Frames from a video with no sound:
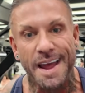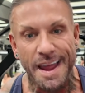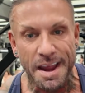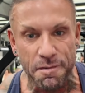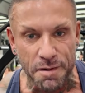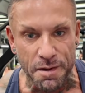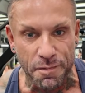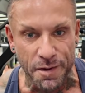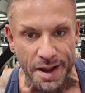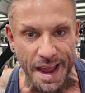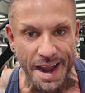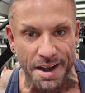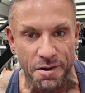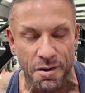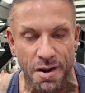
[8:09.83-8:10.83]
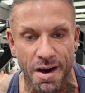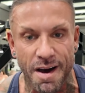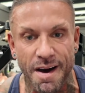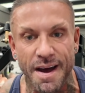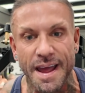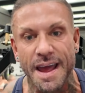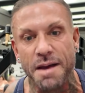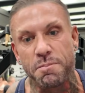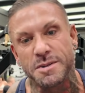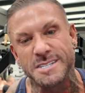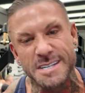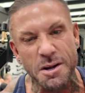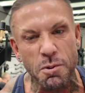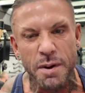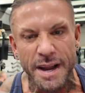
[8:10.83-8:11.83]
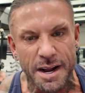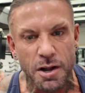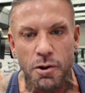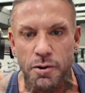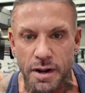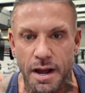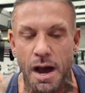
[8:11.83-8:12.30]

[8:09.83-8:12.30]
Even if you're getting on like I am, still include